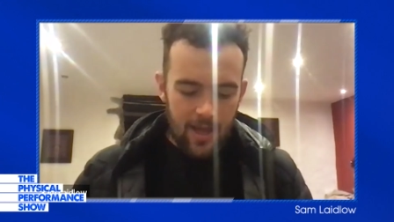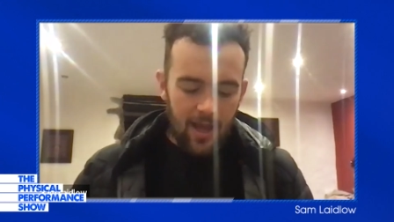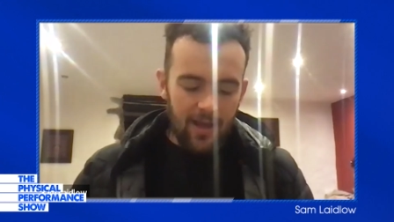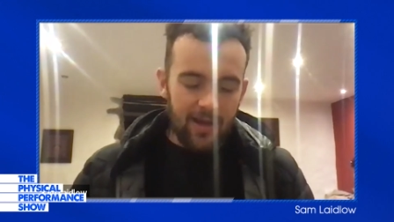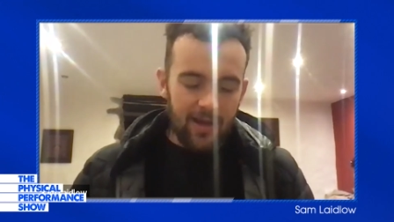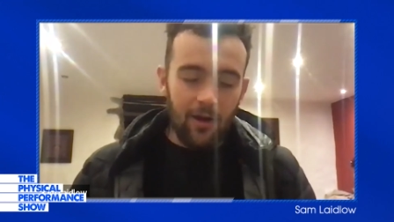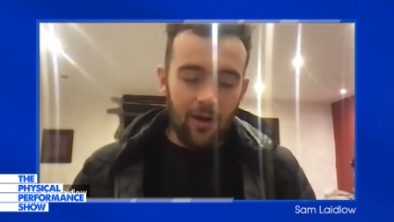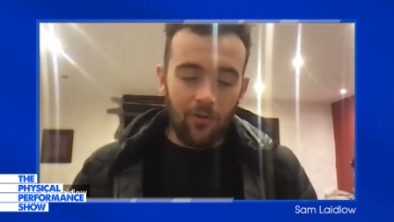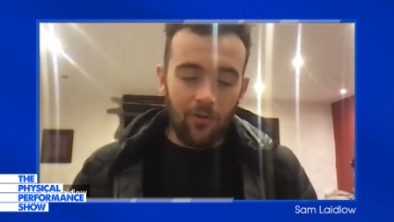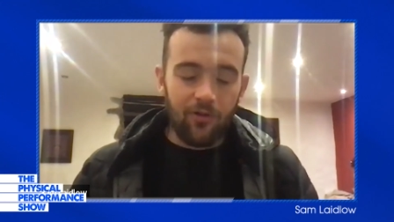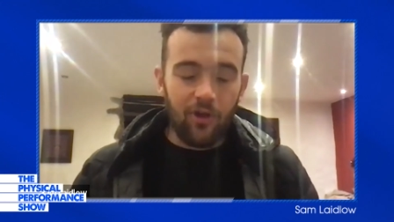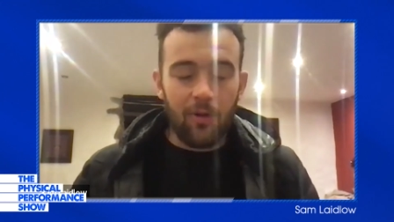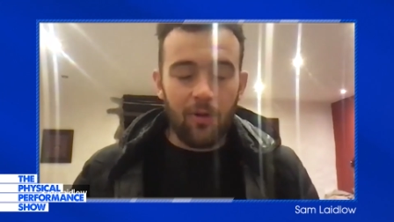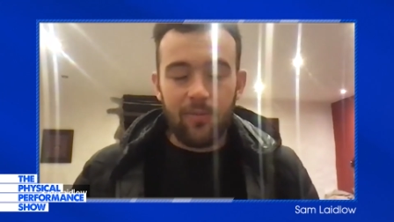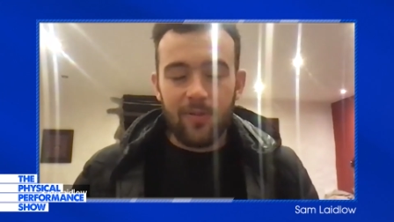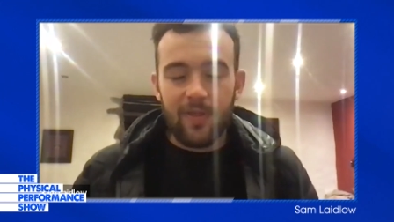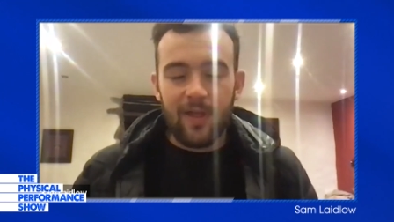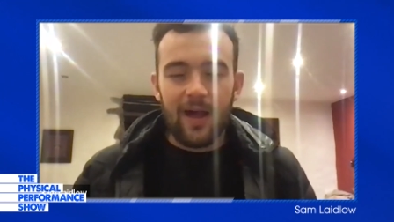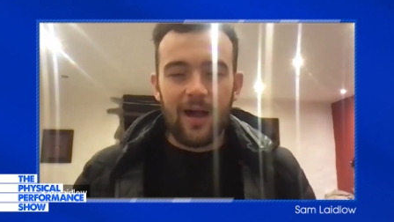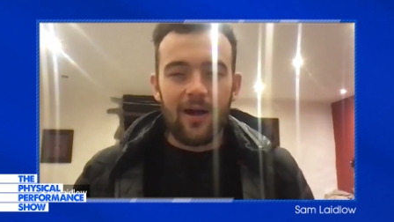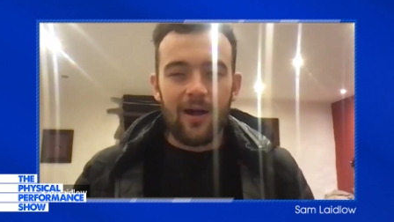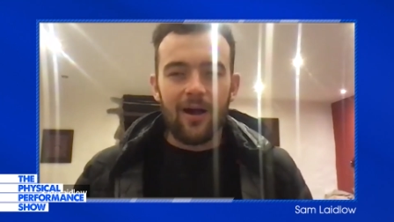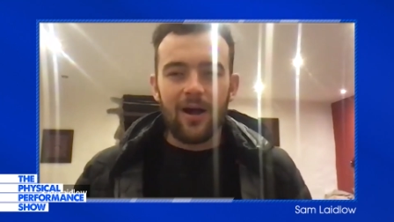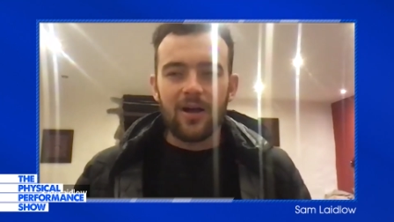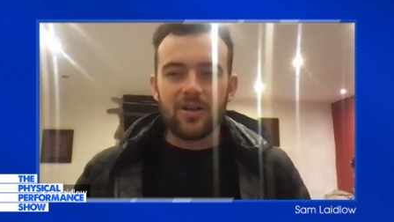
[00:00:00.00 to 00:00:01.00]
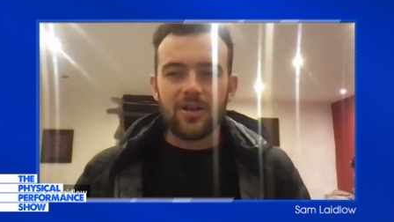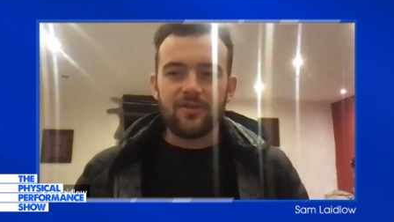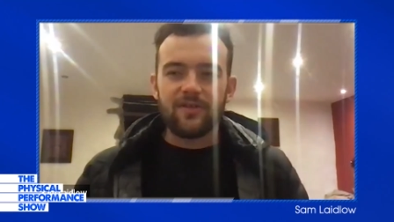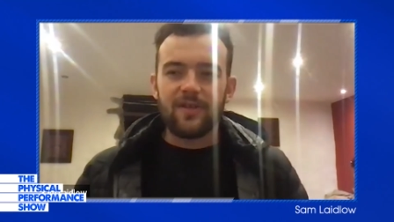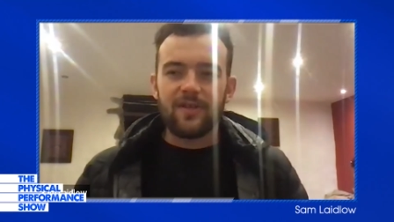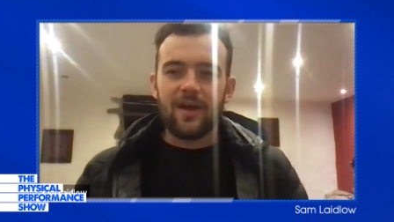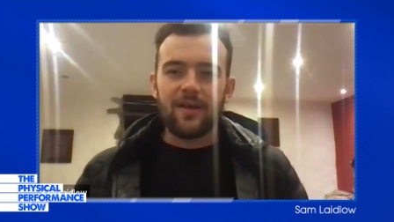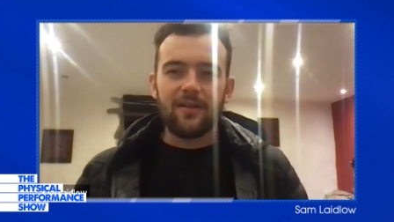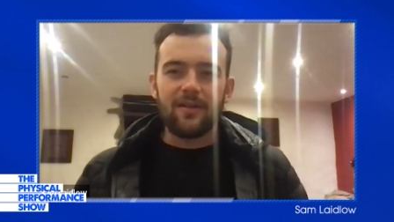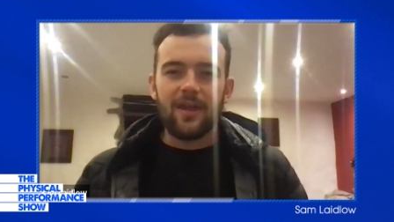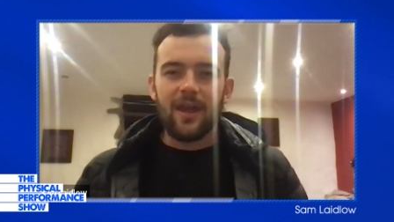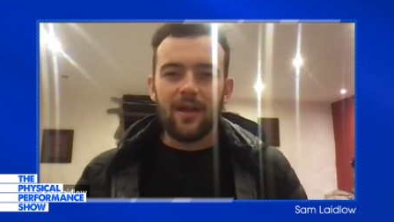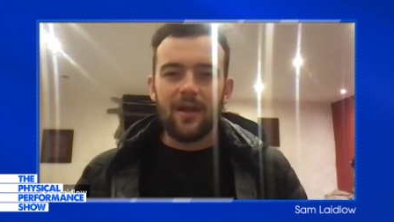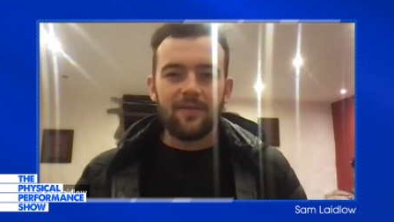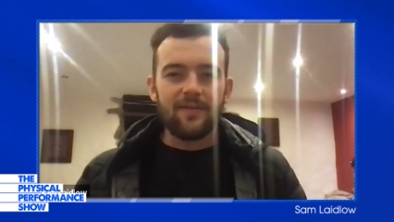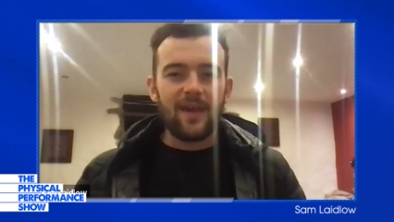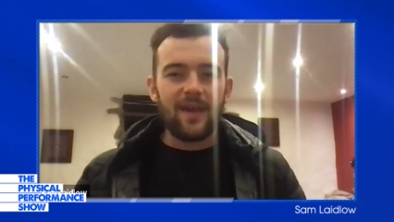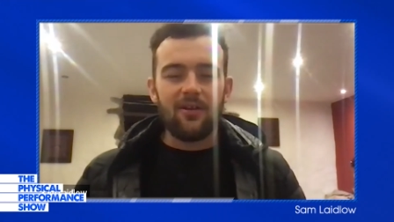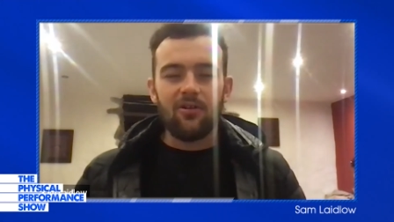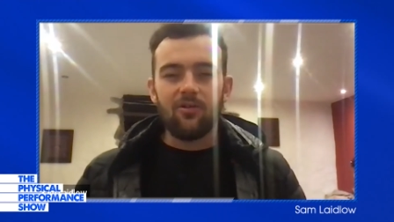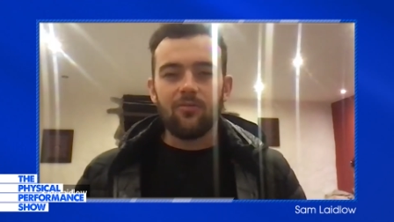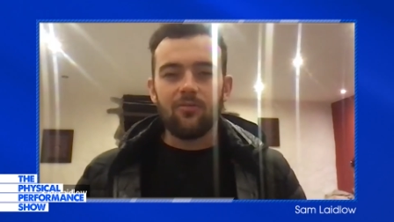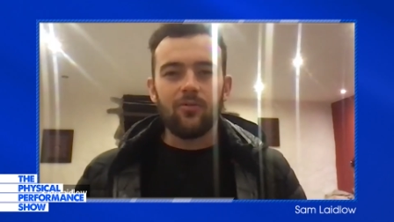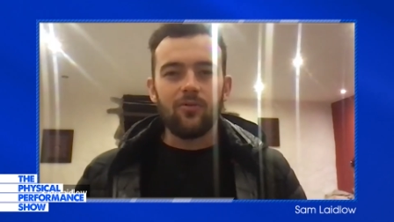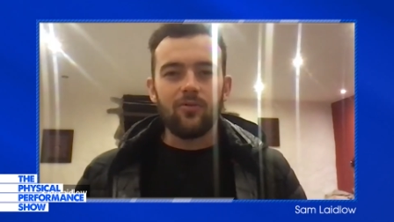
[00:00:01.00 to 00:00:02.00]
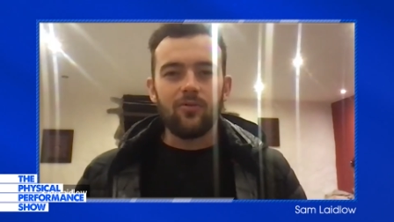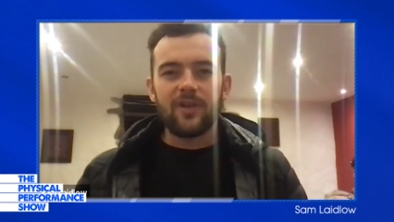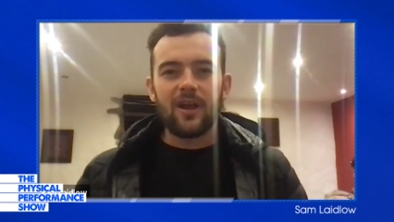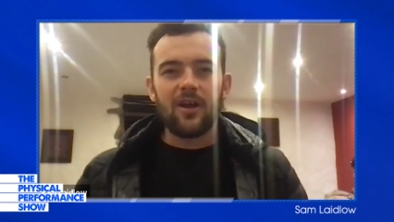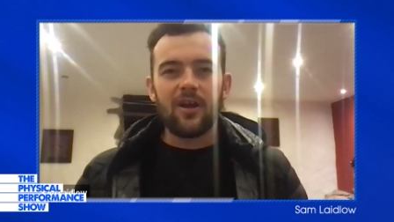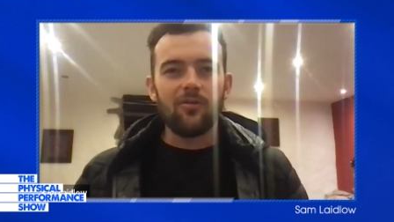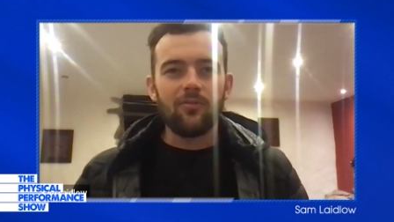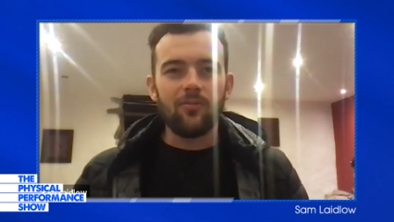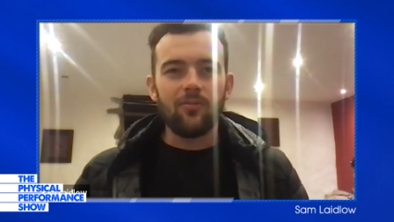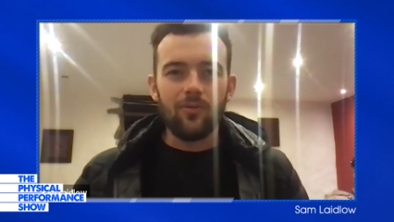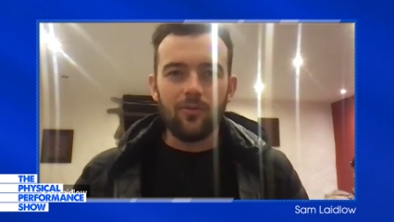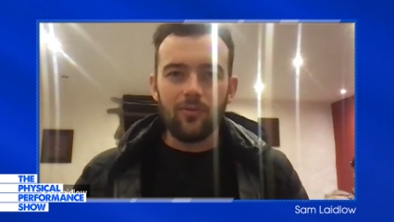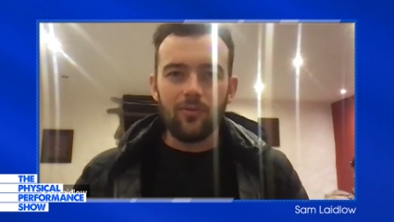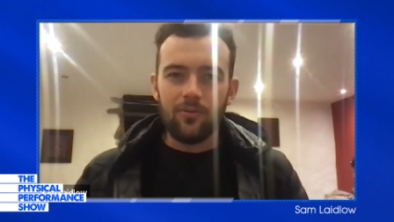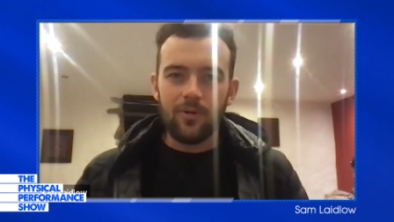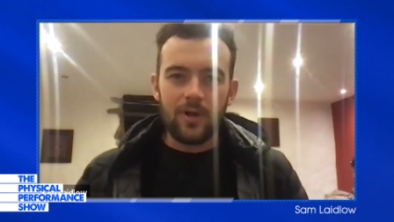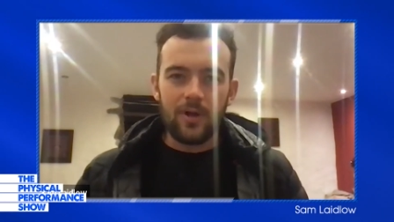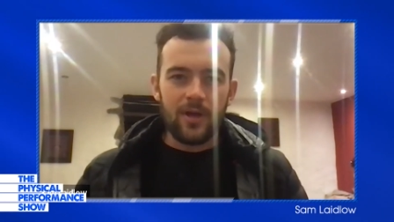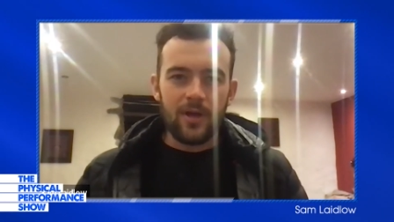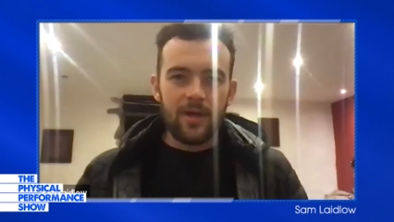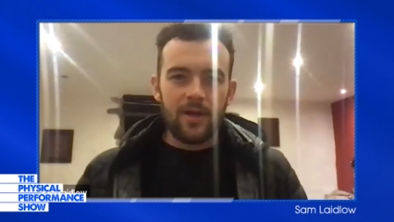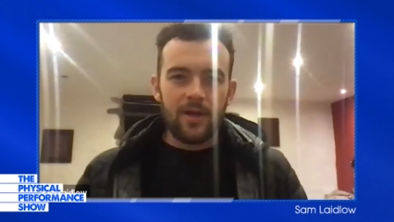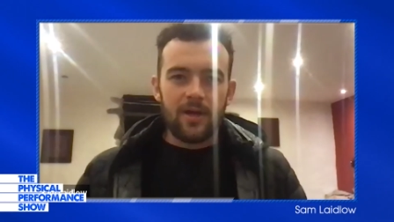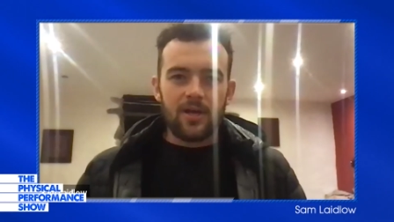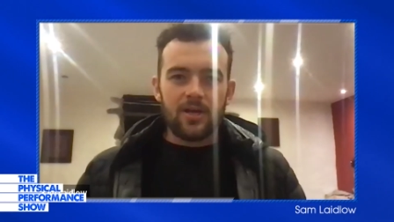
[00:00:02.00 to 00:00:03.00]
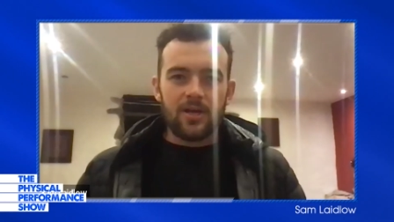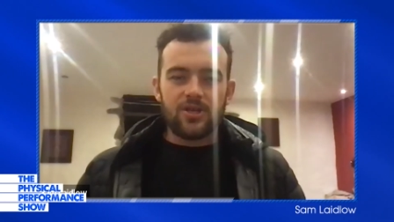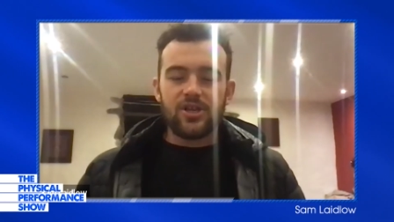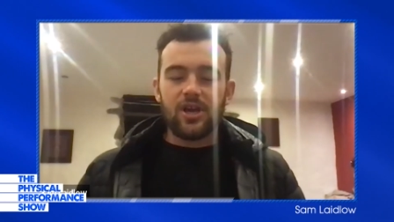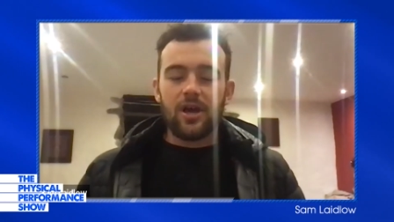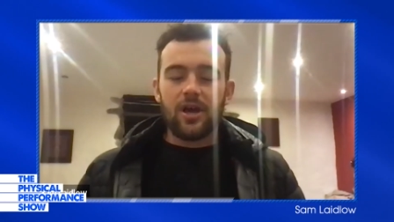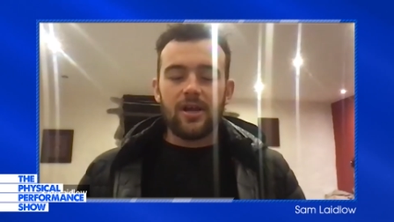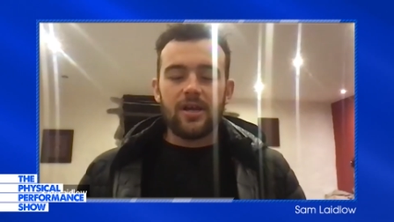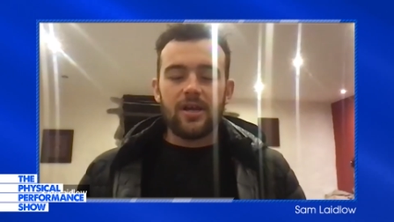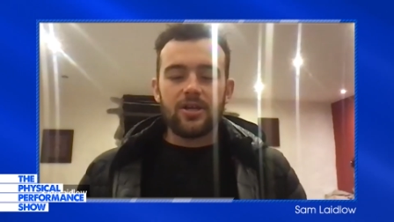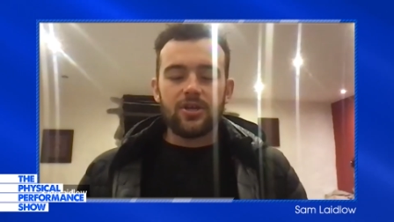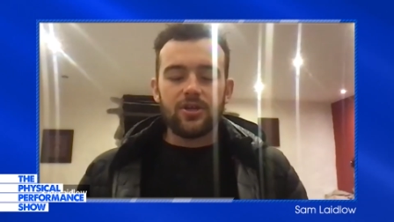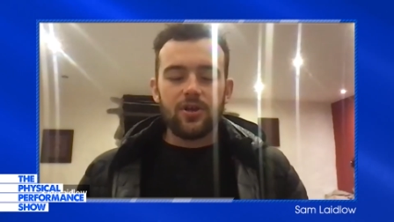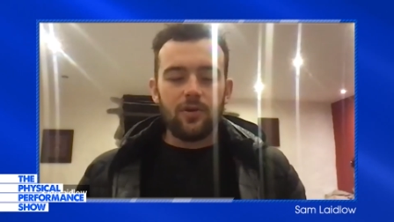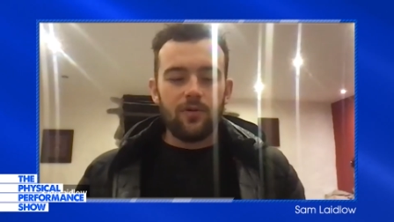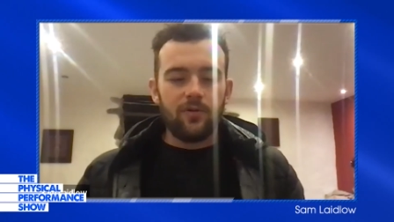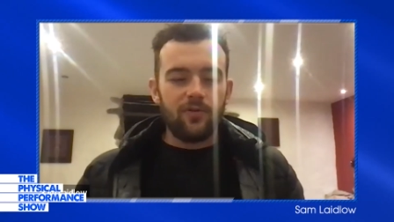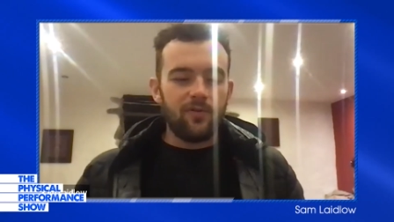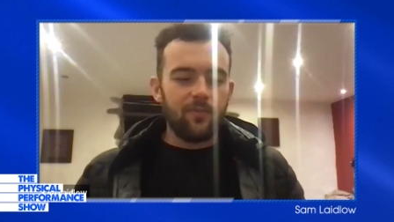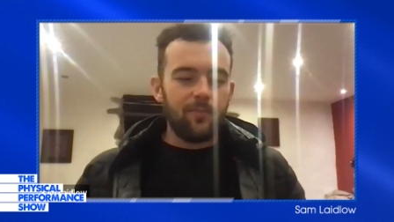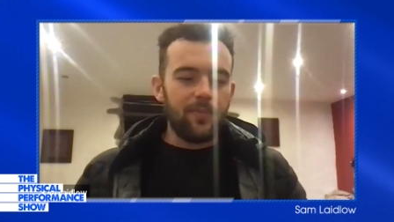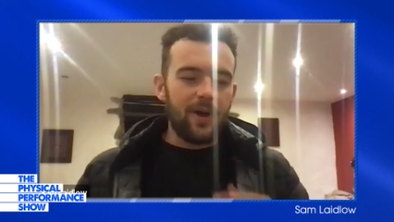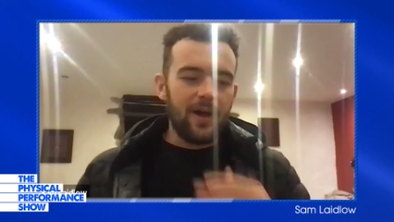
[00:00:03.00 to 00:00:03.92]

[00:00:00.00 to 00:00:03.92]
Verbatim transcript: And then on top of that, I just had terrible GI issues.